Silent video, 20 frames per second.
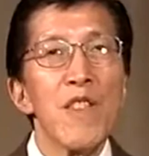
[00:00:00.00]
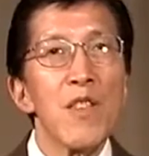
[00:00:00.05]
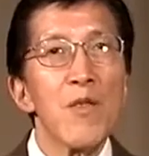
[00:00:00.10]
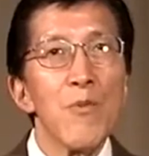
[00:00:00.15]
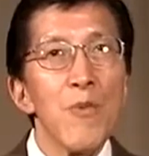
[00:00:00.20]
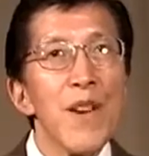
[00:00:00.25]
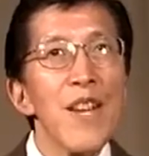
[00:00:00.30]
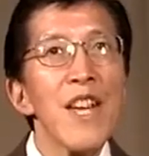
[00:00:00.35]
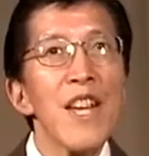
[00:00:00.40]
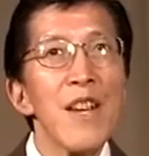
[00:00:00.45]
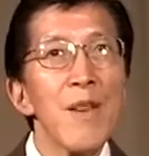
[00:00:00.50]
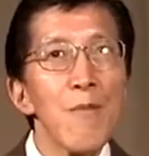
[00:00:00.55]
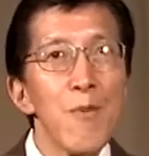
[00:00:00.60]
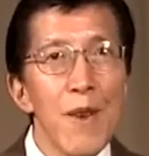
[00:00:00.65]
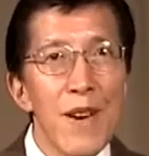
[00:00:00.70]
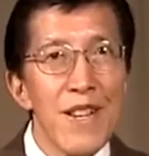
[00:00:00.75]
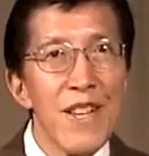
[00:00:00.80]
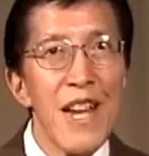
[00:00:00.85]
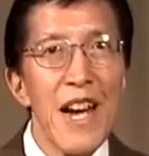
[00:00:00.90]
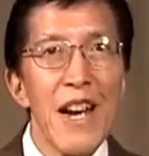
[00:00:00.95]
three
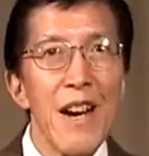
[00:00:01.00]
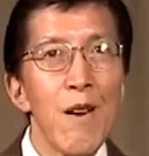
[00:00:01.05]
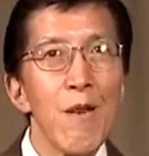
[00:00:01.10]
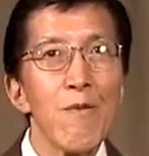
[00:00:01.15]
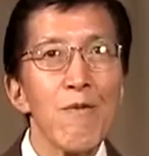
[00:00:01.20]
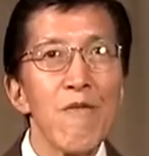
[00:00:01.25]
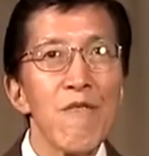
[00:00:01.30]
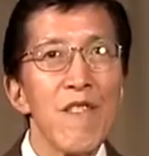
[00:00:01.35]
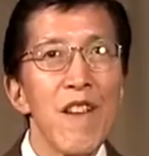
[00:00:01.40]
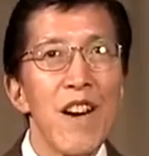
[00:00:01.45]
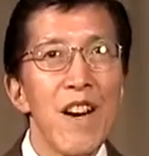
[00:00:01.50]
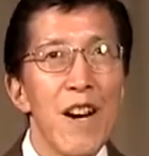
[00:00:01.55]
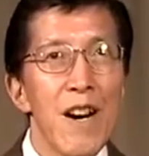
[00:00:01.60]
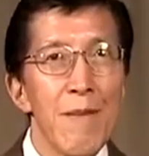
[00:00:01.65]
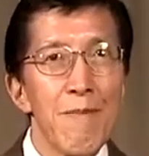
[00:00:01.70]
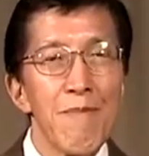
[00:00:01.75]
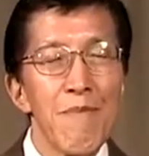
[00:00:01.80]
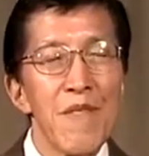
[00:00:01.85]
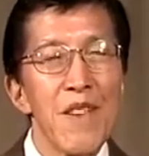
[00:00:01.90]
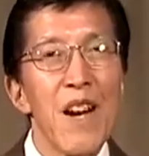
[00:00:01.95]
renowned
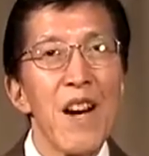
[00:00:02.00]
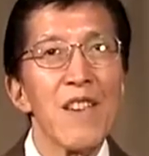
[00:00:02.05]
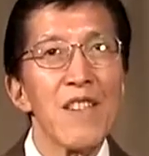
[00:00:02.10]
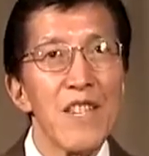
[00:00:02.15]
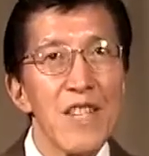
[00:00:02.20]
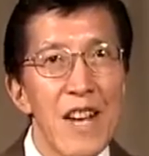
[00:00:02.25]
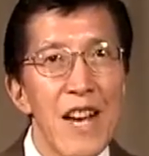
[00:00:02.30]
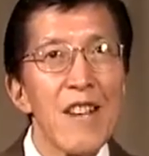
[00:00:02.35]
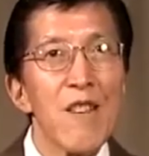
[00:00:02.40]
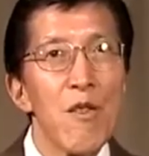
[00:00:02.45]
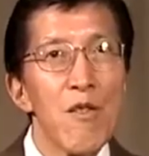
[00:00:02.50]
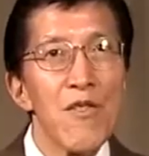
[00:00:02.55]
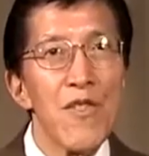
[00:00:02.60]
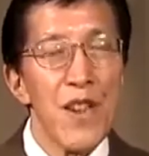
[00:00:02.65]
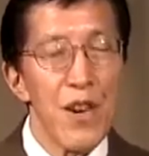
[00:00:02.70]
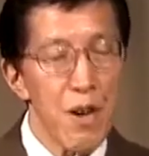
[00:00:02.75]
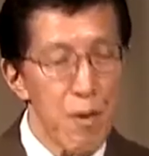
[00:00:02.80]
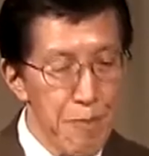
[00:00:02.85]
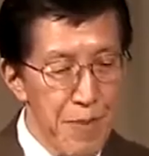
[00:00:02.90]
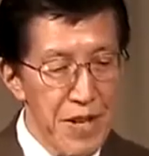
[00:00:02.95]

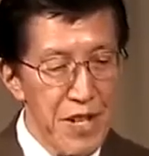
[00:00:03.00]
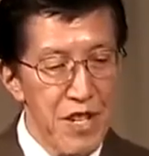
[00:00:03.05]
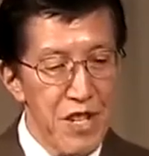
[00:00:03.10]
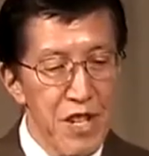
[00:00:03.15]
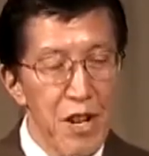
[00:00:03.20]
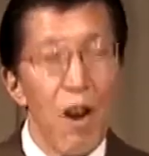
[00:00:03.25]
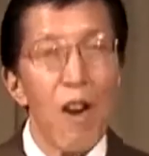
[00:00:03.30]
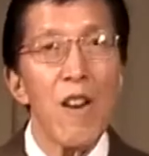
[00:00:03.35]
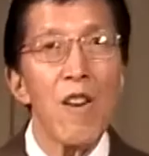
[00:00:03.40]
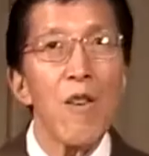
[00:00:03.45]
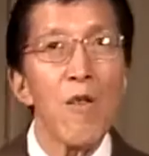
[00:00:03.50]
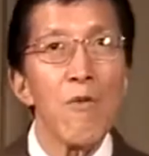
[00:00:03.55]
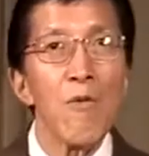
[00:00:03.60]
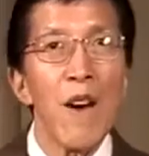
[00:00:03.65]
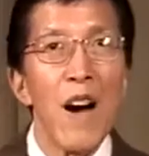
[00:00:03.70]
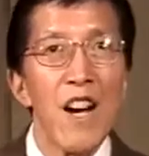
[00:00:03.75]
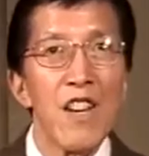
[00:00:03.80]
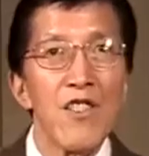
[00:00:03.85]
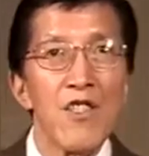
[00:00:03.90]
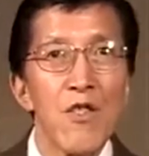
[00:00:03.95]
psychotherapists, Carl
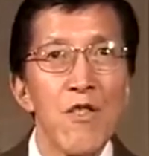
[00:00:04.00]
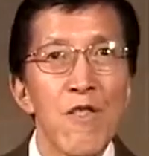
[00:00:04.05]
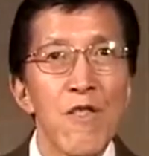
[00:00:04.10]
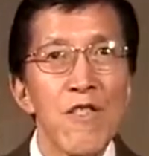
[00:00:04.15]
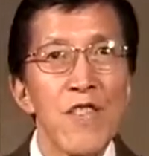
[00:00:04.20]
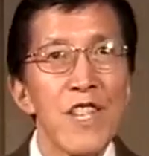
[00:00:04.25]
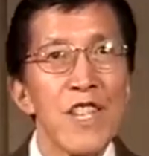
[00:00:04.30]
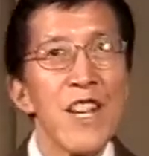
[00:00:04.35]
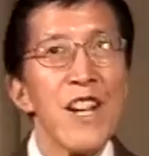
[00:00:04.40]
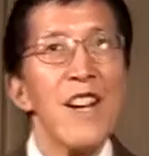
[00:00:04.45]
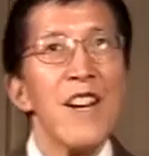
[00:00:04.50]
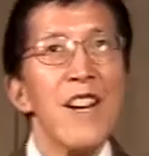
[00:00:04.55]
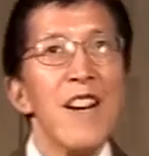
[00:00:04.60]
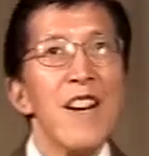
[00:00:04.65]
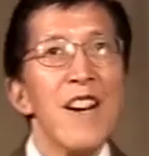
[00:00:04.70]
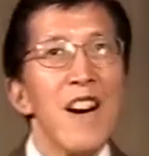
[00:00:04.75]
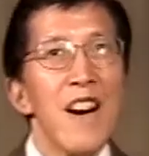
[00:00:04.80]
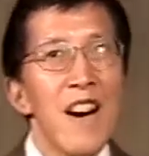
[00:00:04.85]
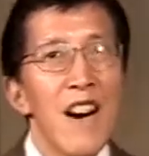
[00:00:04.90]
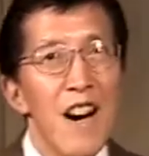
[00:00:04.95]
Rogers,
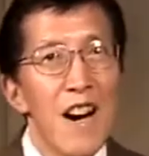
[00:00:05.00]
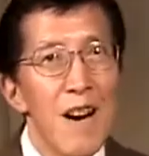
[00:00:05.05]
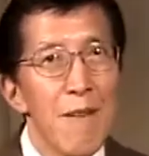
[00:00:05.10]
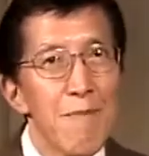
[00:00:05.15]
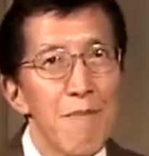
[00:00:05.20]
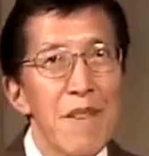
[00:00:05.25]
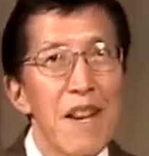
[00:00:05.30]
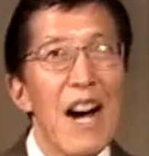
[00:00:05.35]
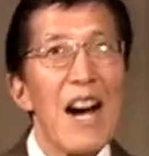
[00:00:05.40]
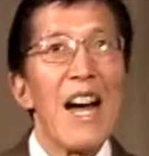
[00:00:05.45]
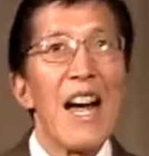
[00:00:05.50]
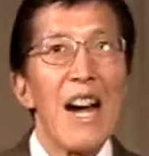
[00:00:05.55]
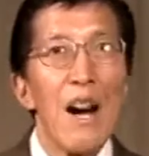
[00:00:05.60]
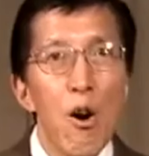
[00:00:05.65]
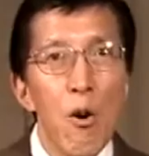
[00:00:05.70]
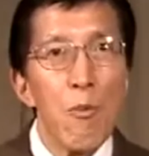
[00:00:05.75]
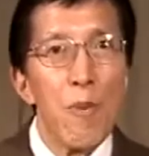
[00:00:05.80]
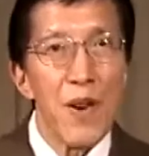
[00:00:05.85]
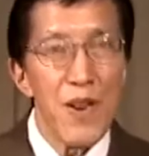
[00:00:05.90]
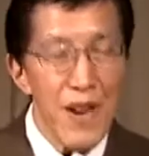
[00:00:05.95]

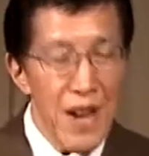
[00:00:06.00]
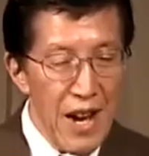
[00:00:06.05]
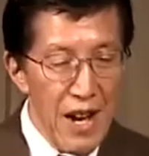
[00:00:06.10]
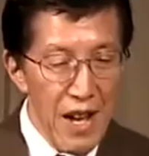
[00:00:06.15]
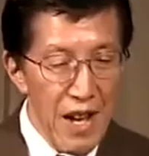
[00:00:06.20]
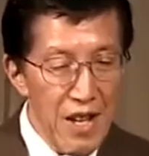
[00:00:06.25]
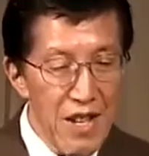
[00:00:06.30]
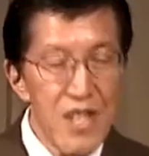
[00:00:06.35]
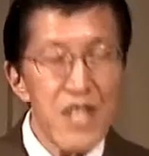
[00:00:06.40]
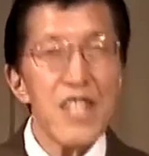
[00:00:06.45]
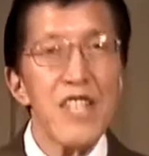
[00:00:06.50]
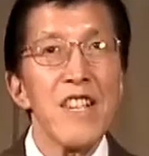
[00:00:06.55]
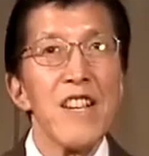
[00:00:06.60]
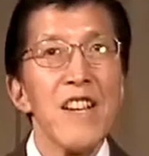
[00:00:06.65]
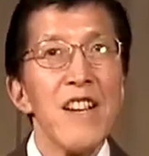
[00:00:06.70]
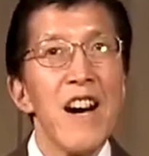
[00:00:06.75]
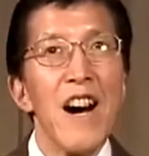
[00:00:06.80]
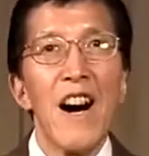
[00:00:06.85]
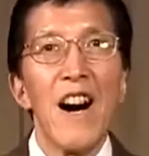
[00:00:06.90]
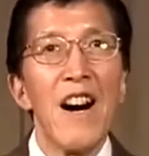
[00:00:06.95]
Albert Ellis,
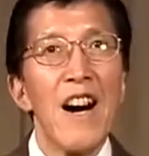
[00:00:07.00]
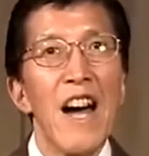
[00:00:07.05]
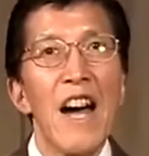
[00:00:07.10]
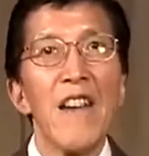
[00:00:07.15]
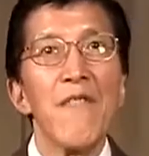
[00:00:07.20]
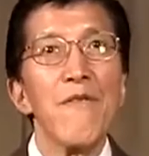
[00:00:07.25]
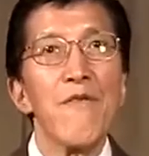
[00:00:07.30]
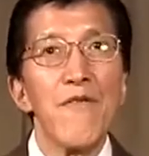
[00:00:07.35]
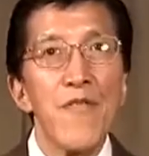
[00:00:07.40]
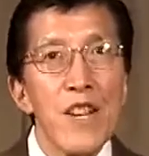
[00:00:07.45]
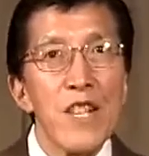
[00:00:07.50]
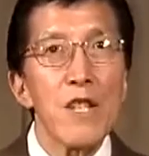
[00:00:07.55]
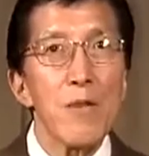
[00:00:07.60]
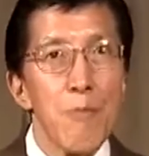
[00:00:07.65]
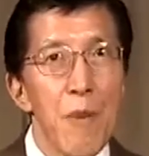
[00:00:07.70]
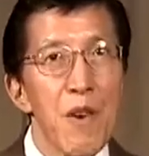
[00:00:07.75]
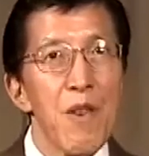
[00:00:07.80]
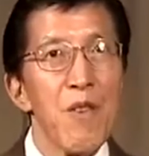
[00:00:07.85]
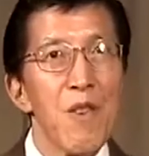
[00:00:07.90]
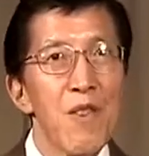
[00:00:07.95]
and Fritz
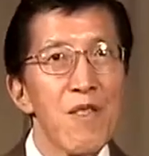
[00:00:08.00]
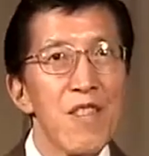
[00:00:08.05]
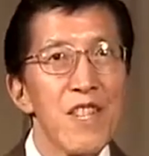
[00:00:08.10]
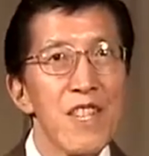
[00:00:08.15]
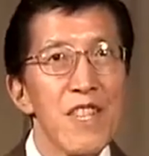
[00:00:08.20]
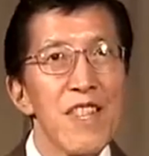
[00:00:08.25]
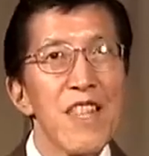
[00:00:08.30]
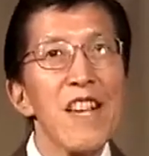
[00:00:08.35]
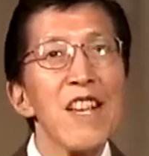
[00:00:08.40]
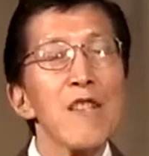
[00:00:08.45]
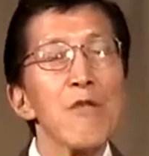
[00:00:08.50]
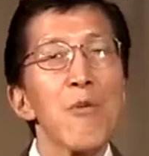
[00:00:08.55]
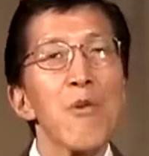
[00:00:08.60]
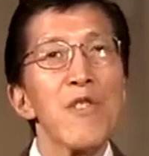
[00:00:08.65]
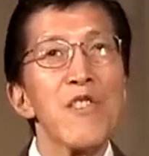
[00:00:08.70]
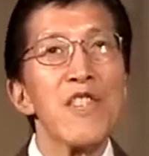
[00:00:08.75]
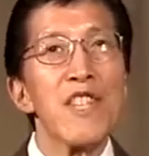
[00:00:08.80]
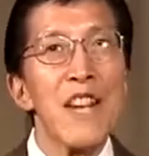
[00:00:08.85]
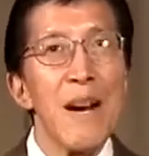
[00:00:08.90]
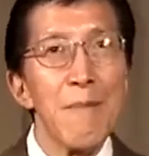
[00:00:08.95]
Perls. These were
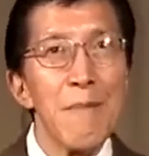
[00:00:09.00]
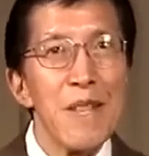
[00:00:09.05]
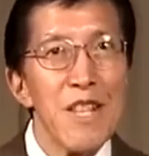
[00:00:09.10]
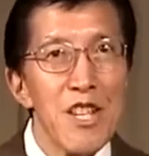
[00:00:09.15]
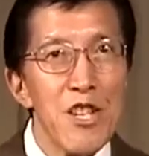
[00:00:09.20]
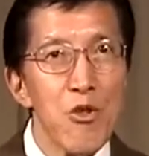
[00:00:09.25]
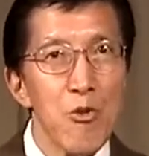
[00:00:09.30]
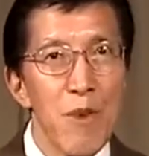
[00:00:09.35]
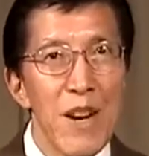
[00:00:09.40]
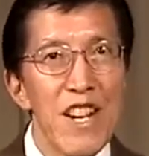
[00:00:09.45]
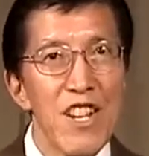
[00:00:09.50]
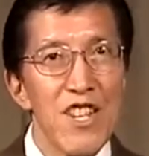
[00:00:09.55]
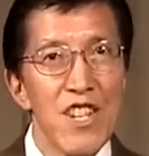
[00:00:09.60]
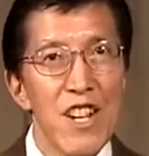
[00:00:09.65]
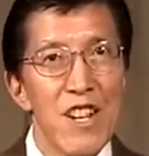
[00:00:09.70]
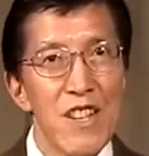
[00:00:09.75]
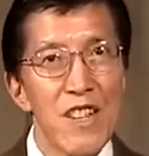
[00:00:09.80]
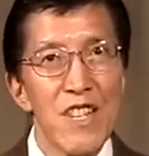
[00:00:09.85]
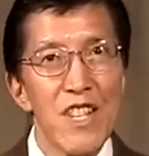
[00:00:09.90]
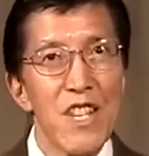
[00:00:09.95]

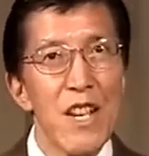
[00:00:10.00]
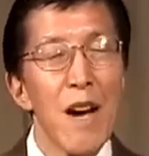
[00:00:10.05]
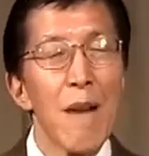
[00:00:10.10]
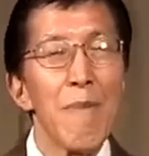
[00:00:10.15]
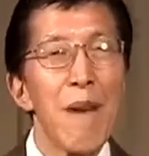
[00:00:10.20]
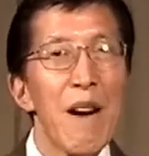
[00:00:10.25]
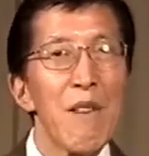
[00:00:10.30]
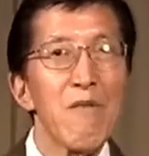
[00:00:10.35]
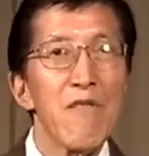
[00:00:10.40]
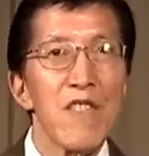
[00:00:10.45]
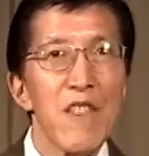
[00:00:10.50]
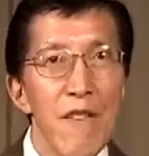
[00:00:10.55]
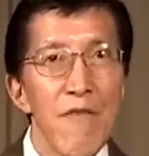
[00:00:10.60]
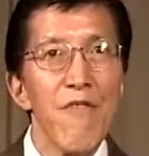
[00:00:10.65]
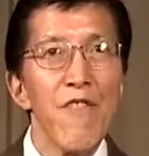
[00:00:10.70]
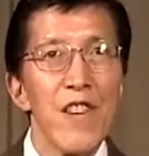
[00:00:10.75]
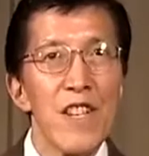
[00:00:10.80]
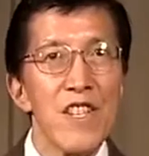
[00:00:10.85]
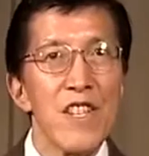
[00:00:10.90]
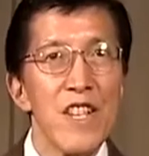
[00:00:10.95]
demonstrations about
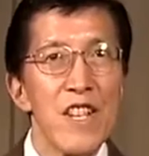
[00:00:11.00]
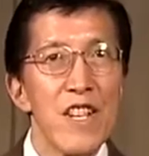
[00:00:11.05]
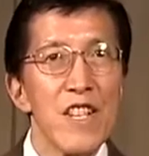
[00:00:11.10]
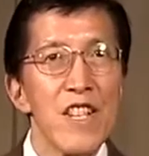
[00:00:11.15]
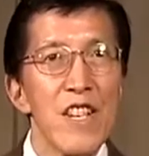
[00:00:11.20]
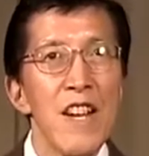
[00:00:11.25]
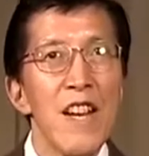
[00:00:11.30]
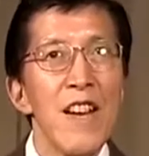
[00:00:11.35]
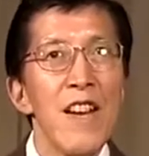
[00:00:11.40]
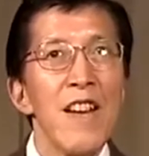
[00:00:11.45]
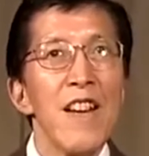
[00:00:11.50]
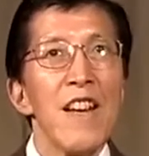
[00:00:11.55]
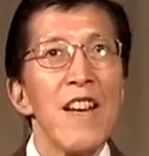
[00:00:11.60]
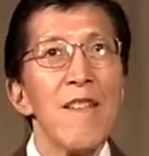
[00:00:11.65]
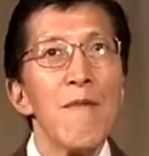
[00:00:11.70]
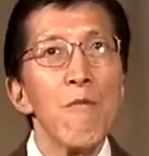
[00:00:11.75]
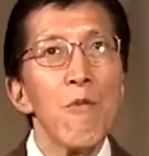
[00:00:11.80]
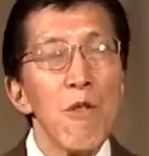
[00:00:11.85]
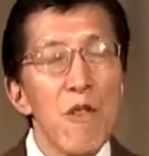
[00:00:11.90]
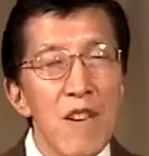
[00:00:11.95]
differences
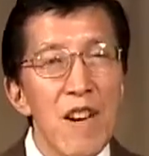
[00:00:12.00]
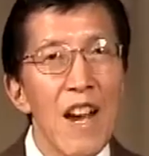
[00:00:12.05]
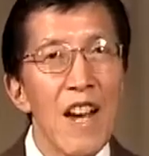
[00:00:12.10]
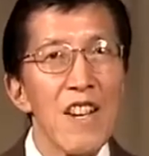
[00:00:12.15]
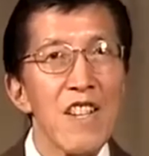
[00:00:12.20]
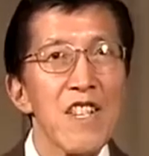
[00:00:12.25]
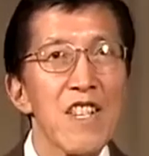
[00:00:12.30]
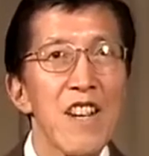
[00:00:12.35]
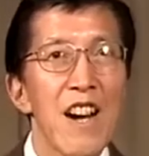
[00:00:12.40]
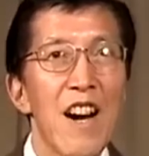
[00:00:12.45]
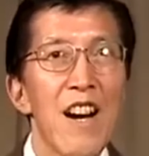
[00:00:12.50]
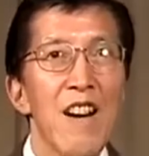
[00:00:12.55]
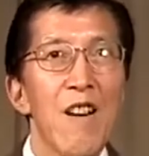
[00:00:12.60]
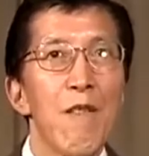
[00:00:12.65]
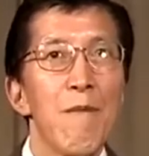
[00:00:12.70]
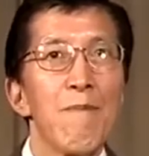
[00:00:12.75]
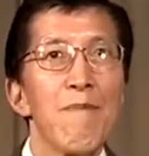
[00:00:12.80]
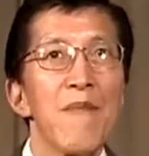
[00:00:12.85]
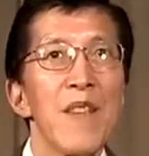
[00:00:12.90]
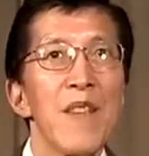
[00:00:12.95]
in working style.